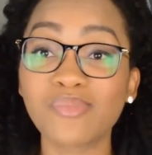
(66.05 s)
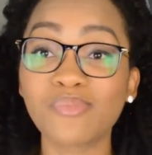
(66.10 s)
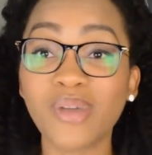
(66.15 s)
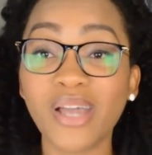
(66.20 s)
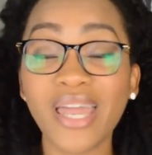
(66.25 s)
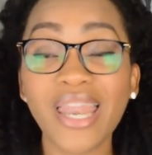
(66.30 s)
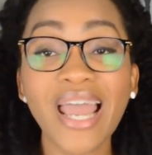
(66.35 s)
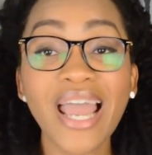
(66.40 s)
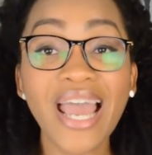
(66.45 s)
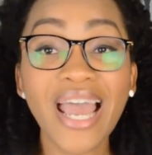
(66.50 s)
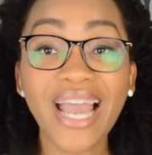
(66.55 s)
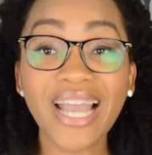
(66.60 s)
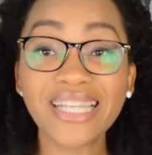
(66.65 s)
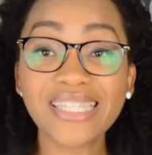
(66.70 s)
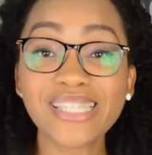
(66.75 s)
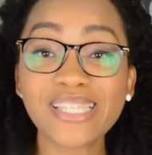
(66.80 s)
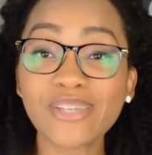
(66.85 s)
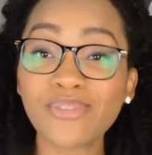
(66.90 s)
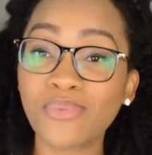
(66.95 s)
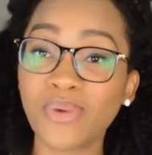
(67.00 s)
But I
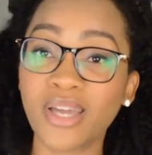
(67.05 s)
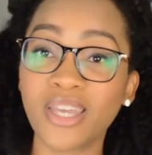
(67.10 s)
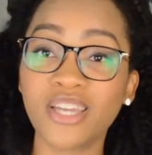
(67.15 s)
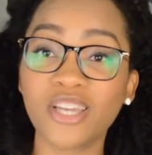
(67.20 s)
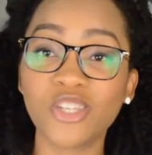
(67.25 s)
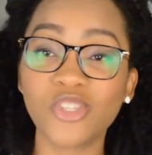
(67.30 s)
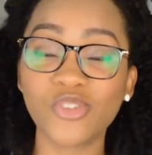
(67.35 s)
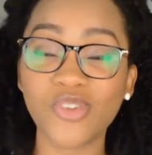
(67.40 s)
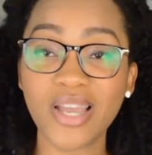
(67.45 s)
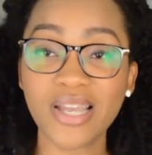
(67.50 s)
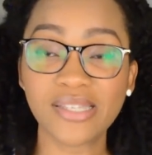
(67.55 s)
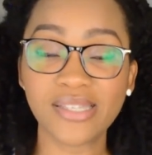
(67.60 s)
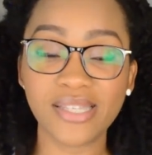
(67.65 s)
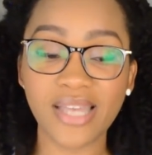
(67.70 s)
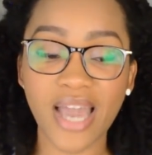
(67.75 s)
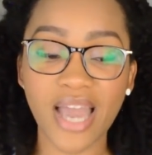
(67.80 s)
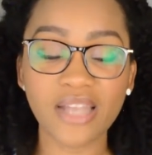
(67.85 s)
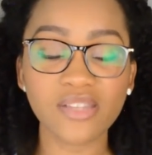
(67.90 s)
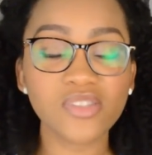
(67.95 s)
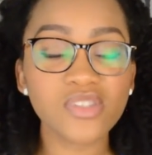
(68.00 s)
did want to address
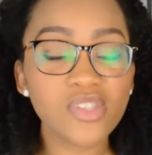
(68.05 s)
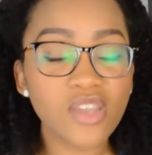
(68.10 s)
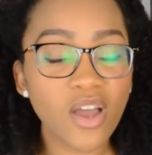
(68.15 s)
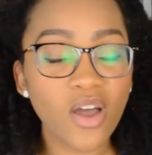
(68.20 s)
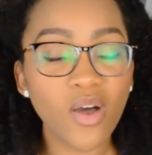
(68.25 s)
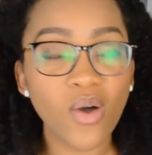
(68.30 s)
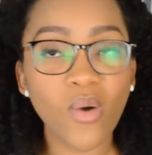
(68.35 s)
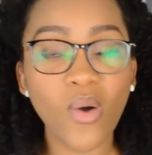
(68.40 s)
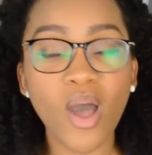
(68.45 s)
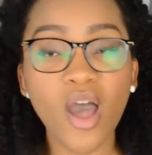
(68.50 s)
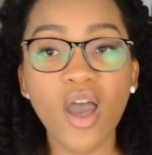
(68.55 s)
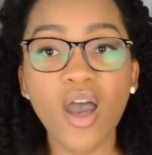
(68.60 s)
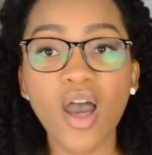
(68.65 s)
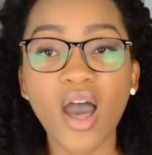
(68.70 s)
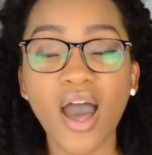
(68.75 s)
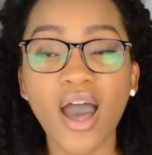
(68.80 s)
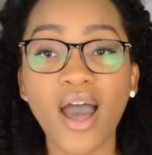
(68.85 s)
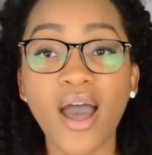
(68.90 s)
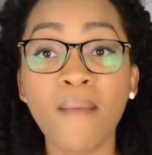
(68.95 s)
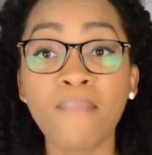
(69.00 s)
that. So
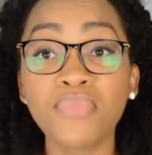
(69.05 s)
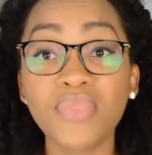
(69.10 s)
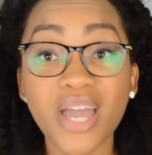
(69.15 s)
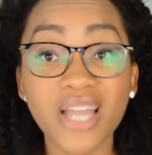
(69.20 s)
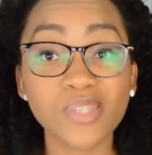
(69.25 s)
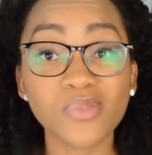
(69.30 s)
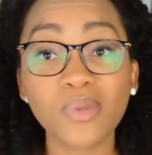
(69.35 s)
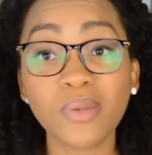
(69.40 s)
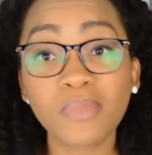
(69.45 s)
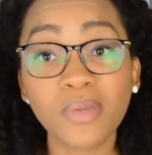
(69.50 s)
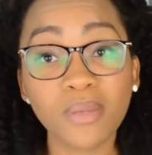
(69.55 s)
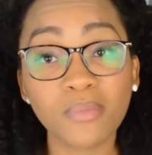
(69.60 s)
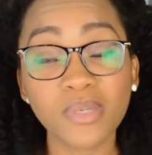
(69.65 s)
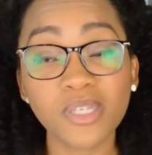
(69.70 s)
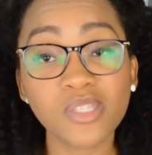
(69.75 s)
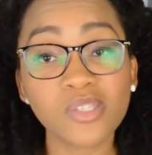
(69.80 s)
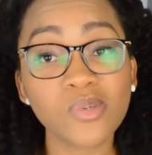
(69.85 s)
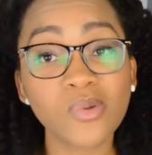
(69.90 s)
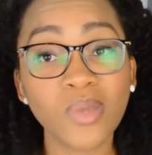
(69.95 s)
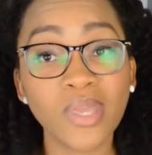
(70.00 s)
um, that's what I'm going to be
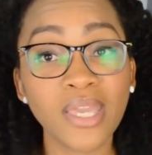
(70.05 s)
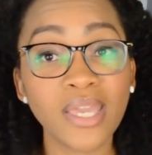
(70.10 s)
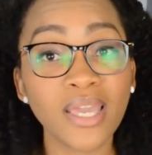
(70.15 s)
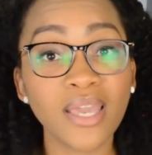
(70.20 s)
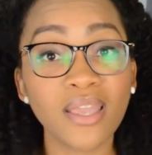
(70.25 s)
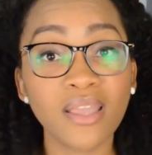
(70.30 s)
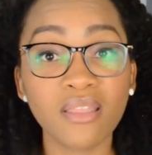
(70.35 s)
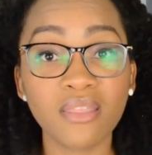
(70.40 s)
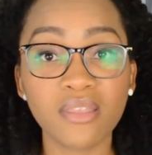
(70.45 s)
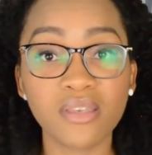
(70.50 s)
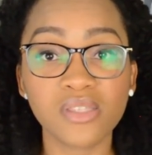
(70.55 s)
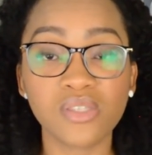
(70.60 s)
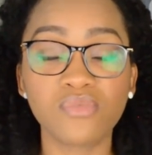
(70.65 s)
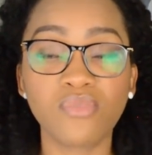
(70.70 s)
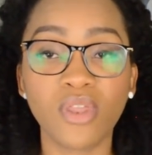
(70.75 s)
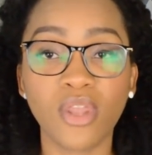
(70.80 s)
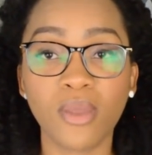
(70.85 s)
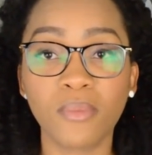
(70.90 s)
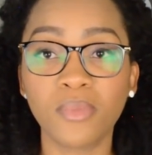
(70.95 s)
doing in this video.